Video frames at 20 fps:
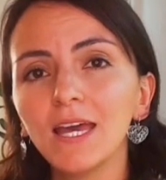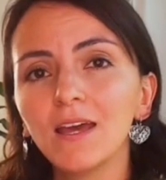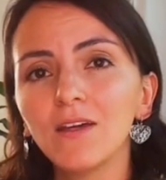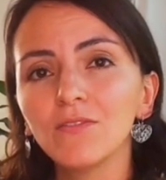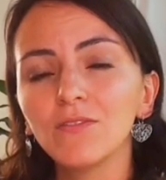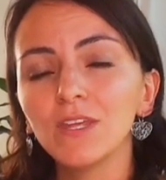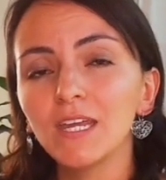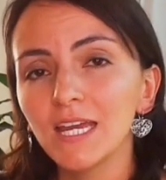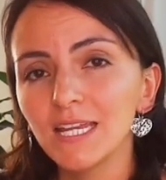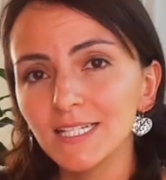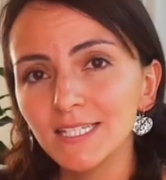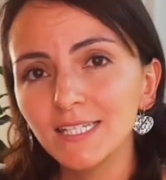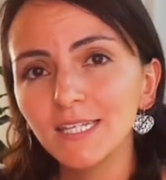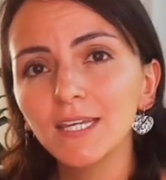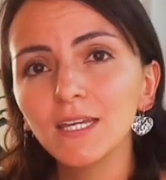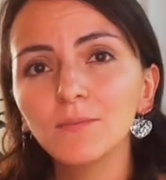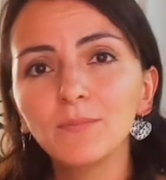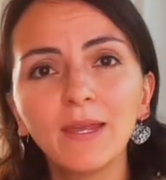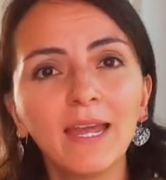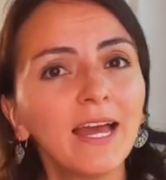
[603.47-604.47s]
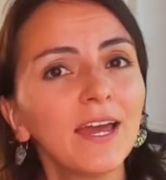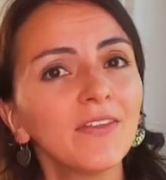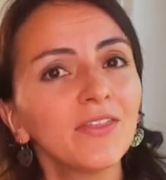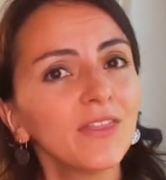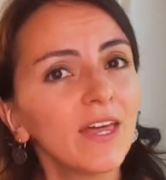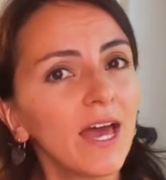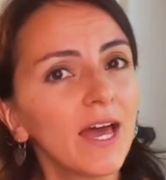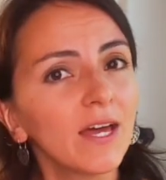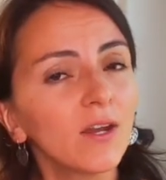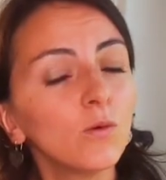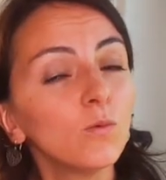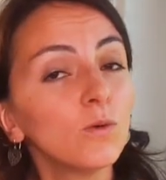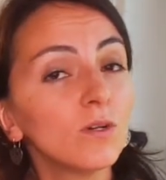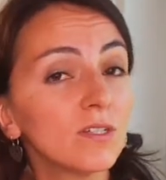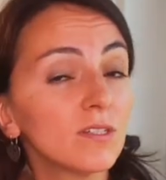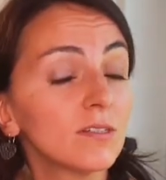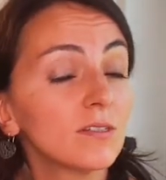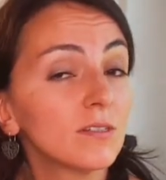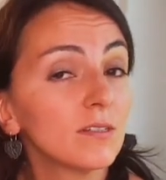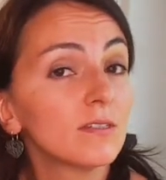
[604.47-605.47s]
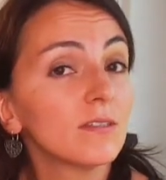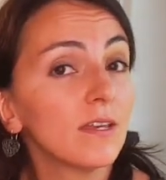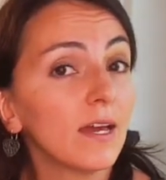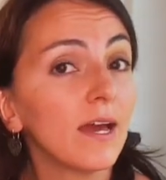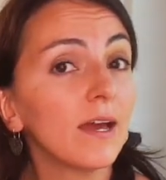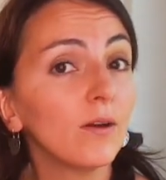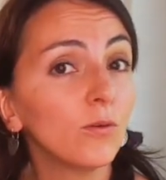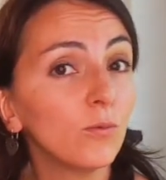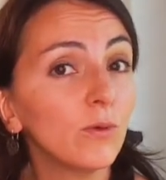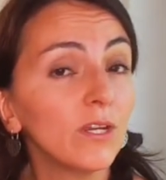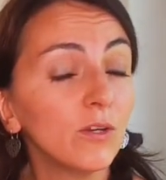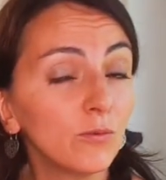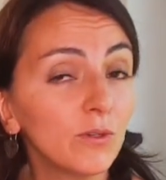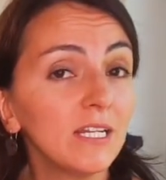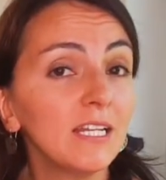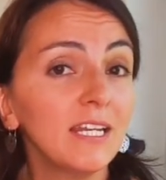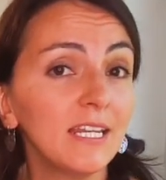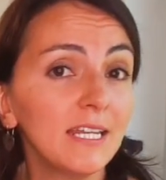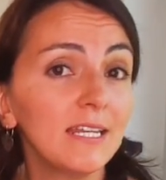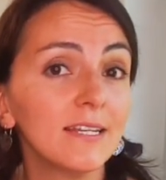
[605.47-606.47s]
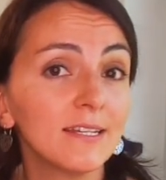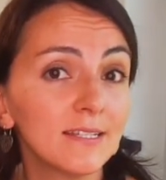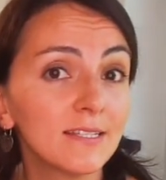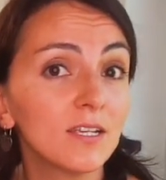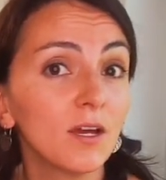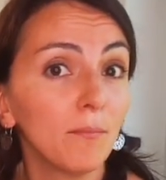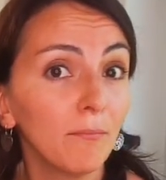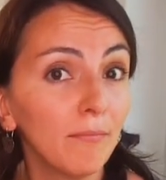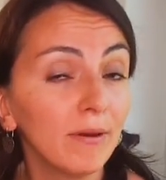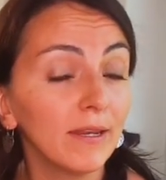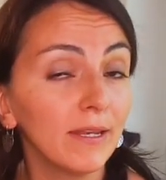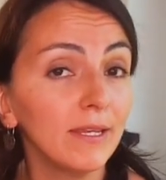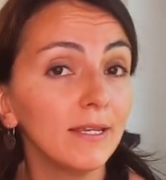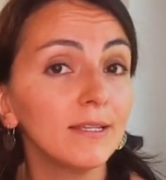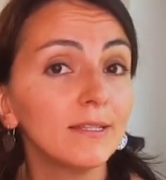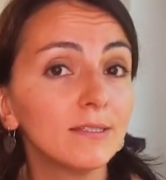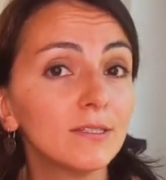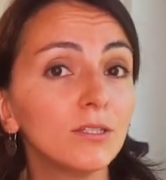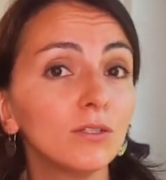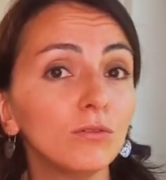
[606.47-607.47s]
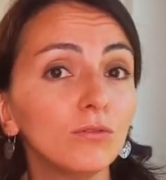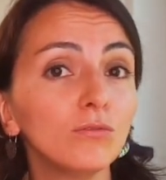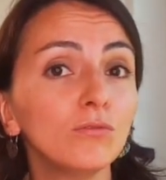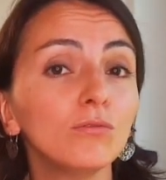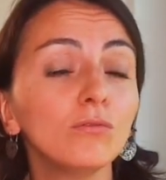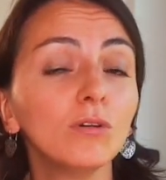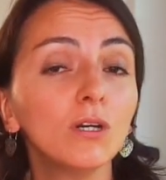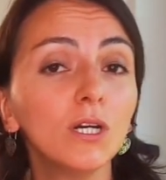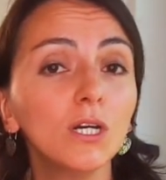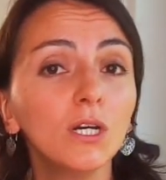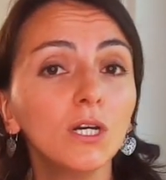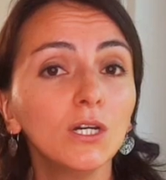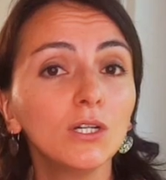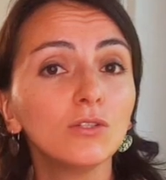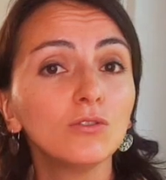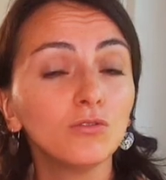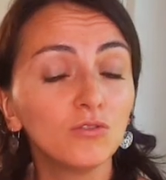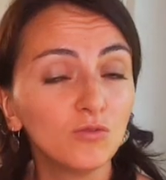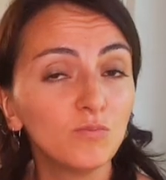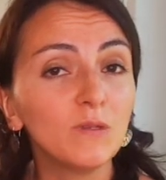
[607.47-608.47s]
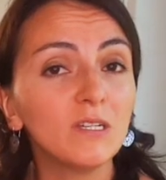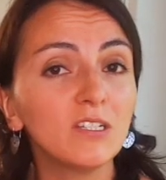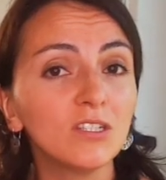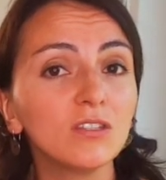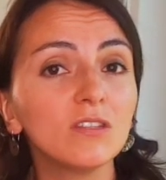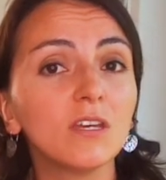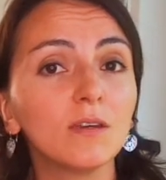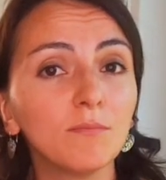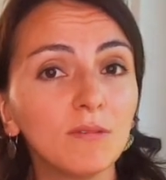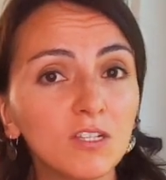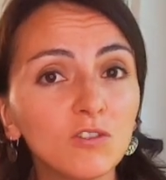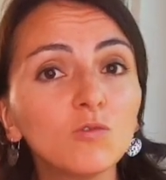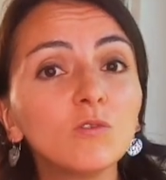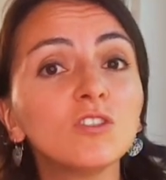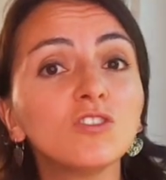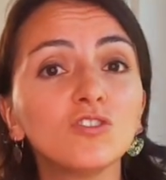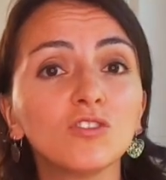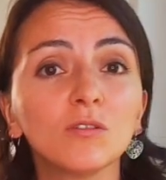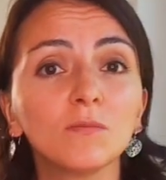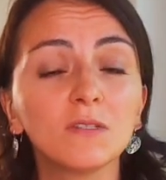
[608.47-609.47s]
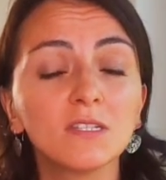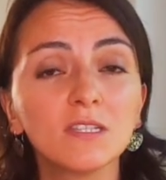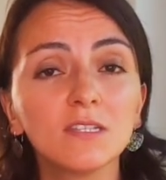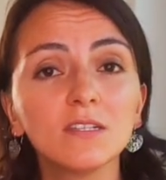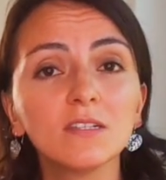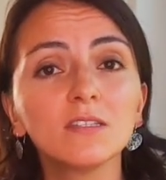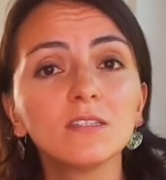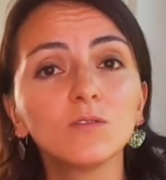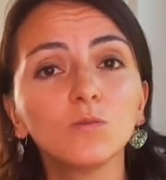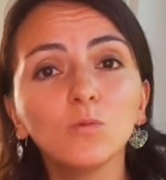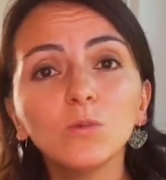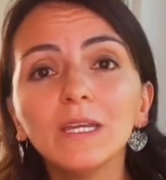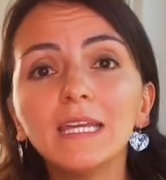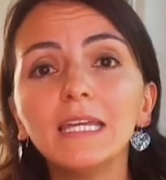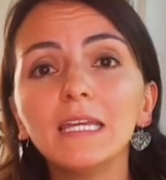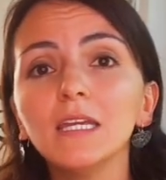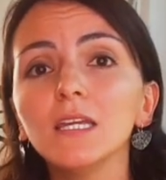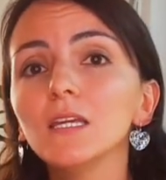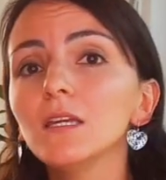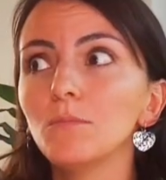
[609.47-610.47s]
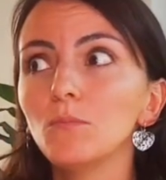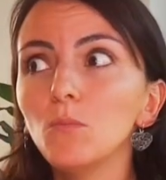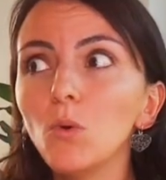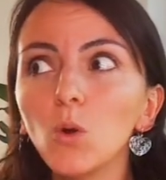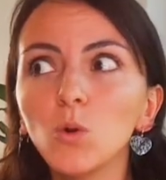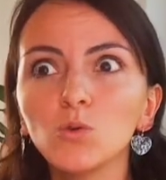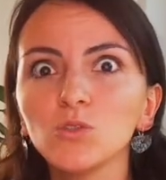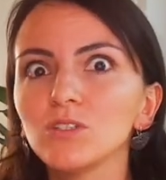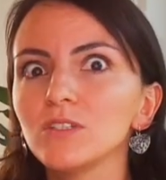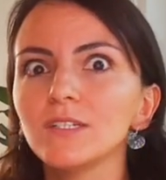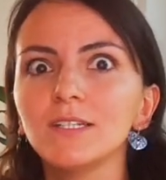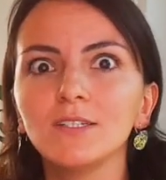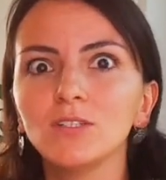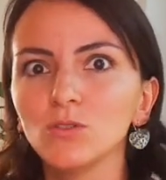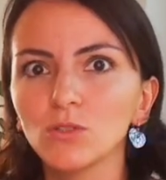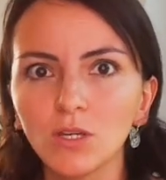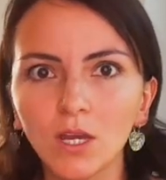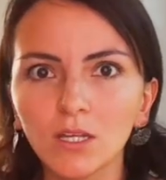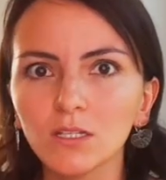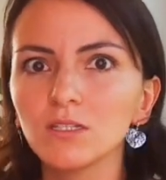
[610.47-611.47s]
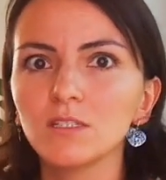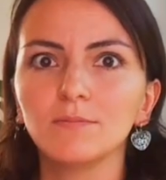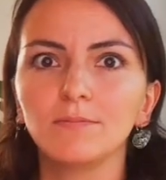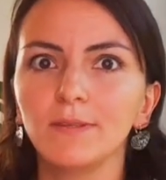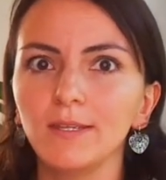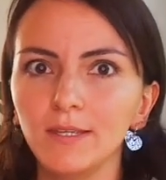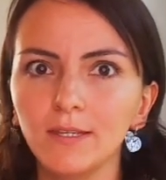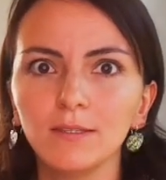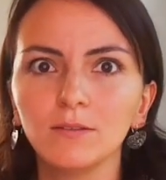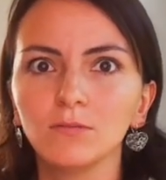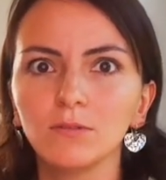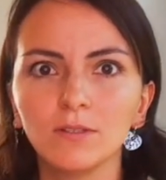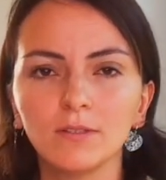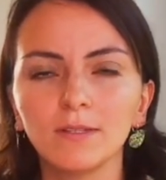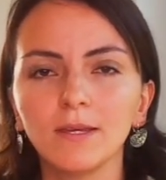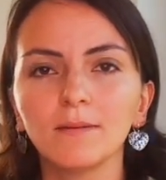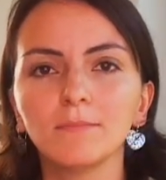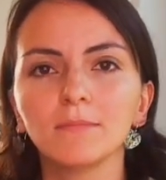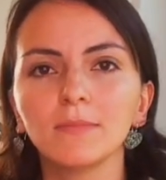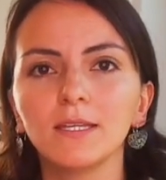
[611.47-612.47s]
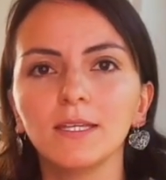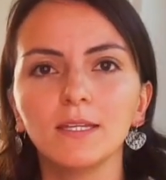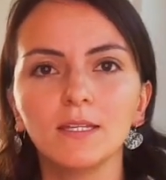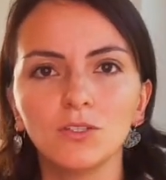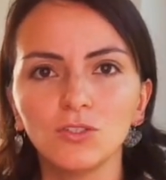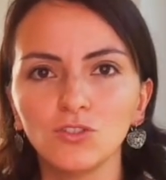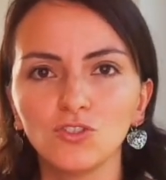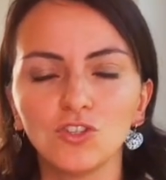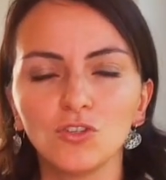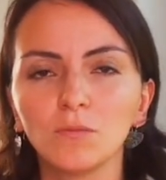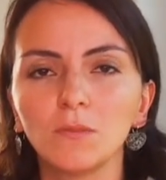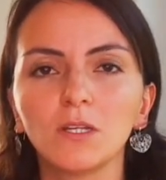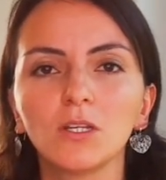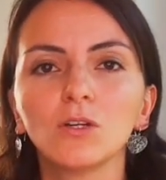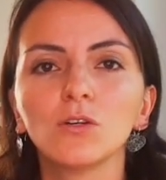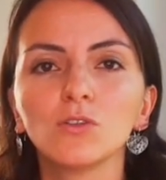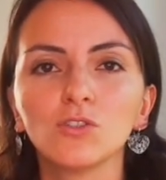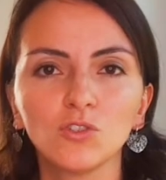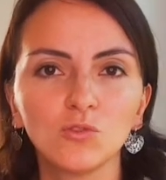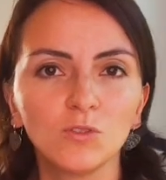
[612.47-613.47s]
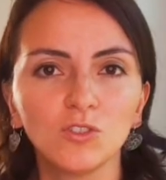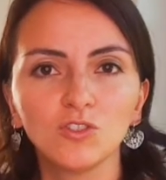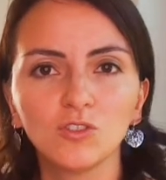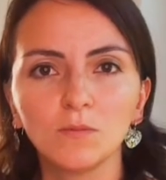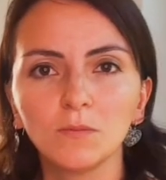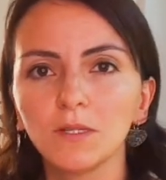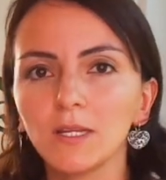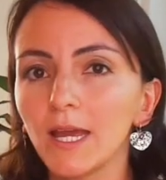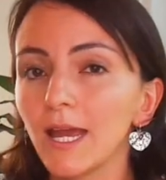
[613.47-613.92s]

And the idea behind that was that we really needed somebody to to speak to them in Swiss German, since we mostly do not speak with them in German or Swiss German.